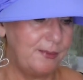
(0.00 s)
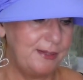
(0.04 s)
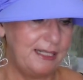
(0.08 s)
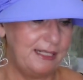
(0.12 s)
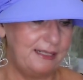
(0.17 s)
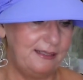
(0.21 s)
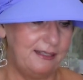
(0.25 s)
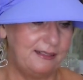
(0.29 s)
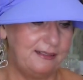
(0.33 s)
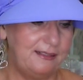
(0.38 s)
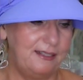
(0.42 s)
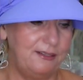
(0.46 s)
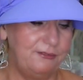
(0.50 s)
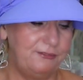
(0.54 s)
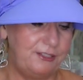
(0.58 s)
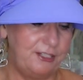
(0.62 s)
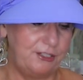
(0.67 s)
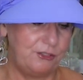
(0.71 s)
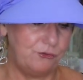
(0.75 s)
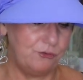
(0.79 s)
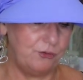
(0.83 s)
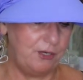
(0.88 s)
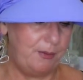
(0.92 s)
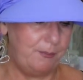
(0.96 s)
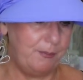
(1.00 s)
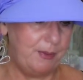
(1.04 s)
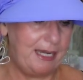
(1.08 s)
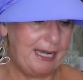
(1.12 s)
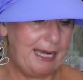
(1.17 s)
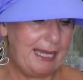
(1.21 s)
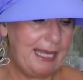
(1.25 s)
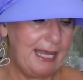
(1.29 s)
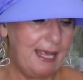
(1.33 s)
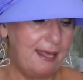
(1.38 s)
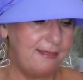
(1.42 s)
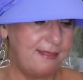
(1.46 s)
with the lid lifting
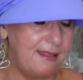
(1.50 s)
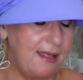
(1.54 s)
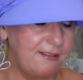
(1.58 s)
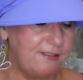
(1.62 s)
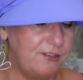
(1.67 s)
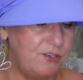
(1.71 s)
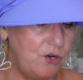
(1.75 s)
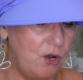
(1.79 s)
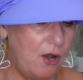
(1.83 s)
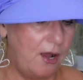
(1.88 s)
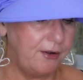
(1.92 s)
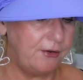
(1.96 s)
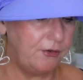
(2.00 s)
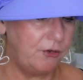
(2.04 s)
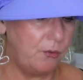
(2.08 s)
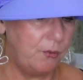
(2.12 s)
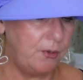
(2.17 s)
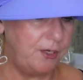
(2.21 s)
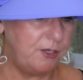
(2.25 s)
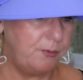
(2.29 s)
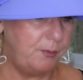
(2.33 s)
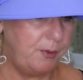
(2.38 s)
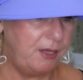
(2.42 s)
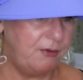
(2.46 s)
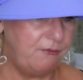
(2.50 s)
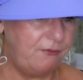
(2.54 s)
treatment. Again, that's not going to be